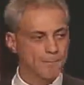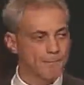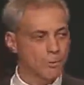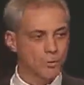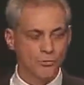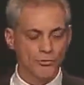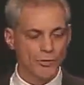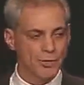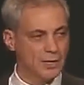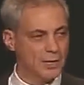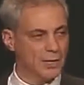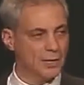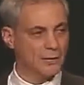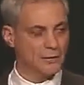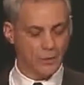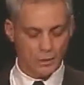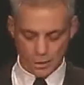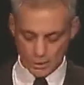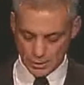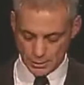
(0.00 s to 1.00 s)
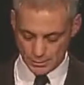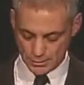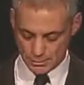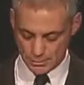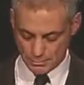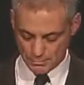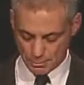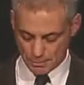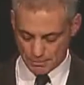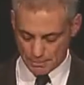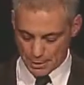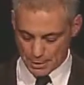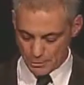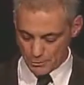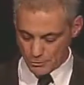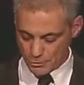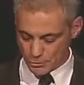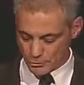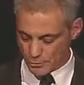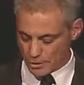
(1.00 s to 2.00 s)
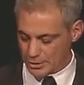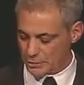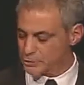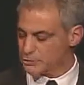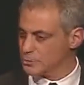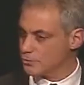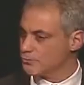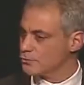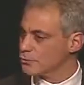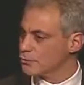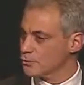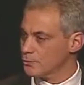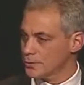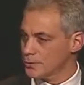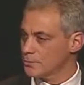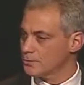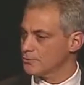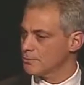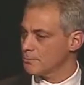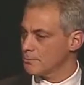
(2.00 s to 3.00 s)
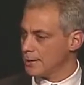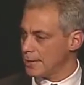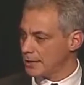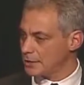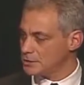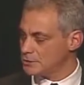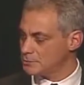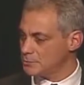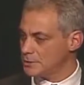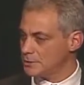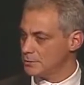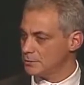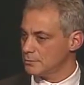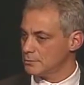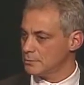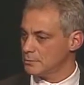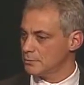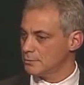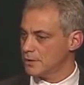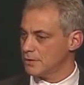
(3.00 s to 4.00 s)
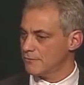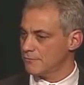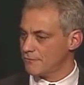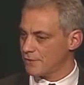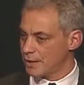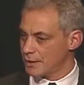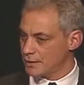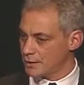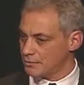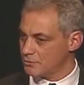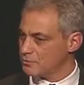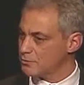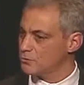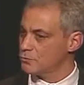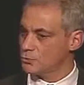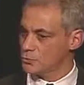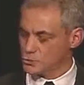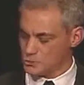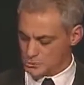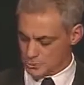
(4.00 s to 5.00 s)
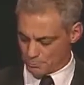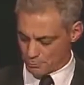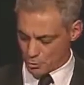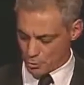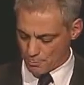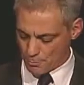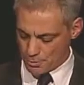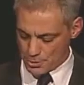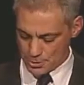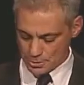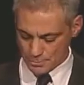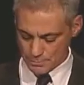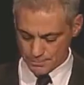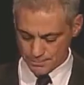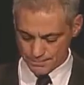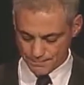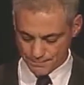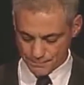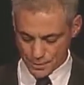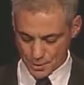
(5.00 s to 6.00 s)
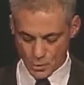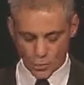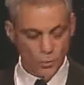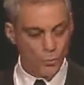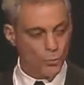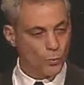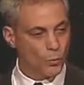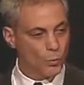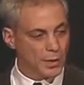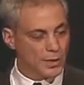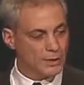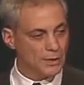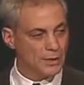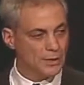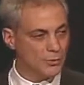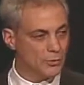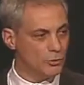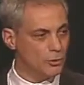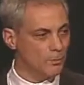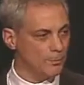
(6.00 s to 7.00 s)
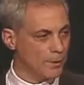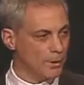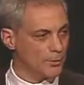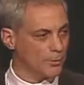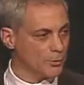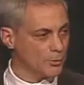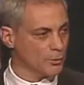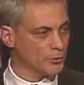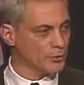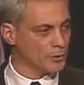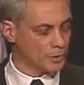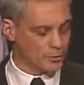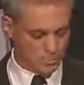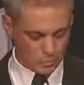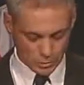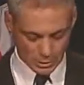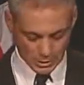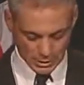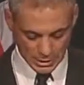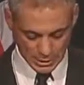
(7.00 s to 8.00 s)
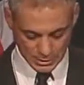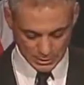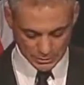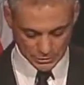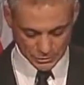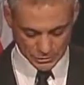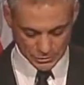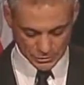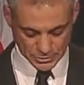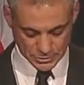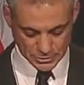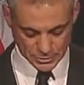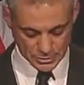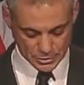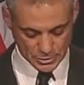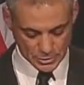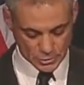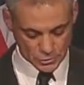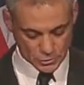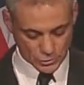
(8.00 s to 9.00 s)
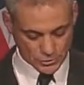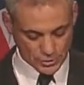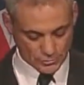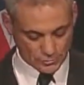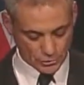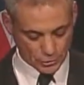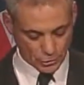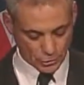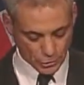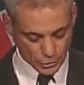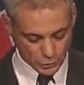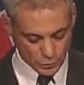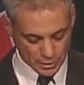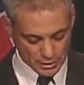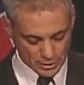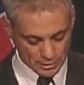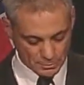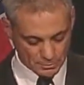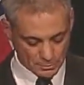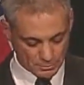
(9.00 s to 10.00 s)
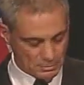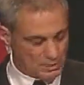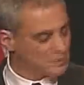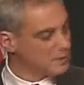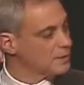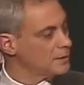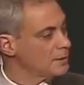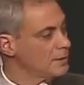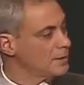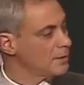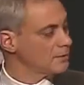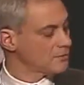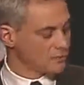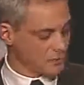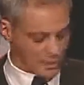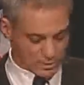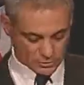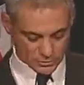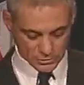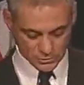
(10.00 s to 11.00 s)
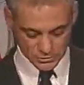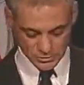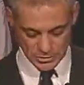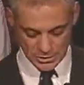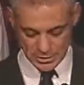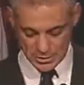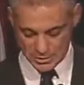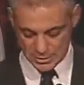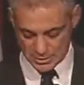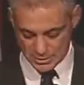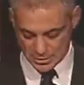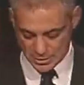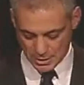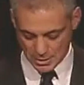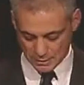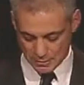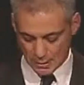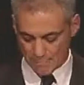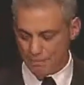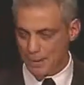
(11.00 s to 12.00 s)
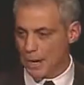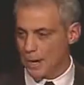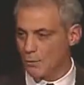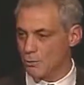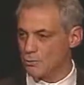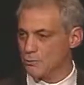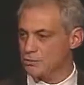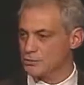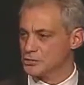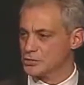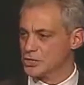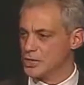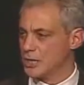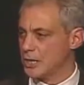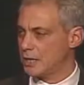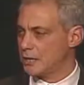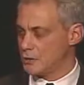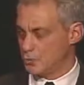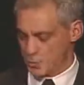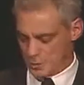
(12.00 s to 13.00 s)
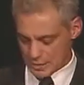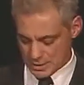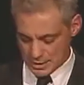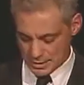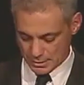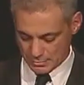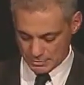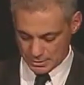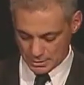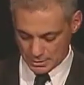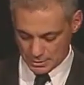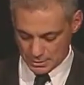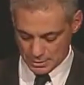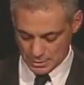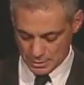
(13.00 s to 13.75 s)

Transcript: Booth and Kellogg prepare their graduates for careers in management and finances, which is appropriate, we need you to partner with the community colleges so that their curriculums meet the ne sector's needs that power the Chicago economy.